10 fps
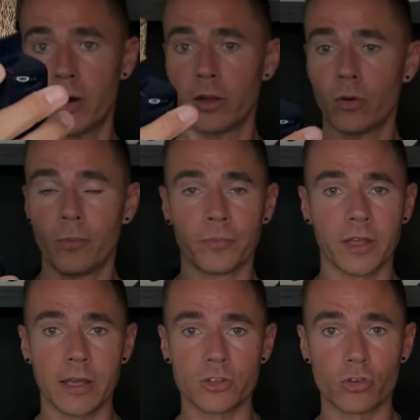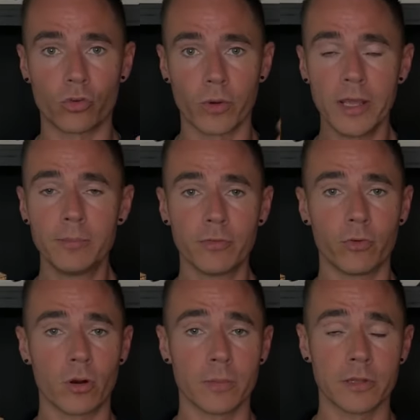bottle. It has great
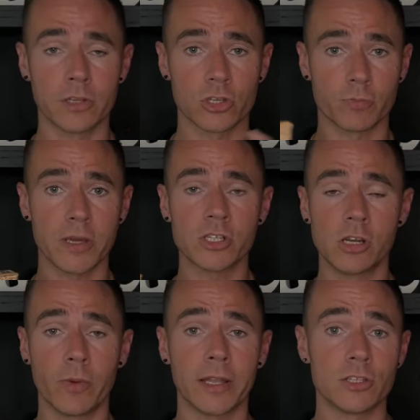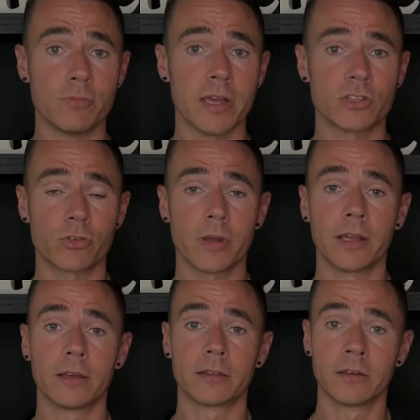performance, especially when it's
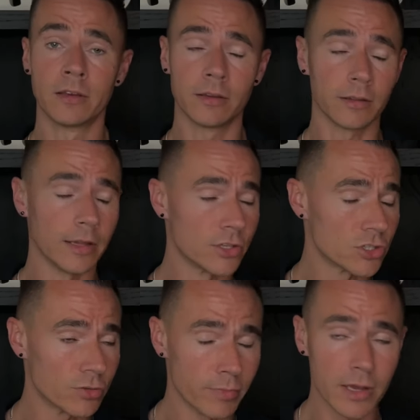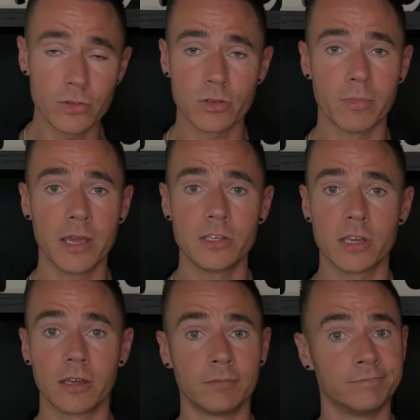macerated. It smells
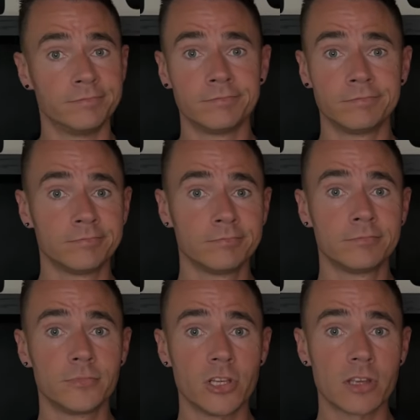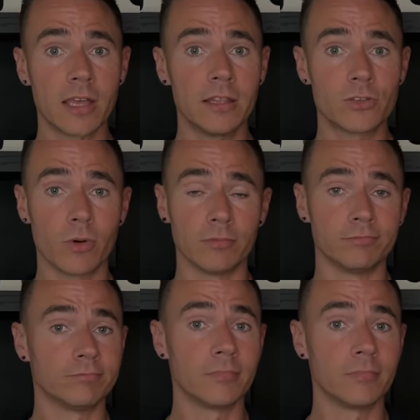amazing. Just get this one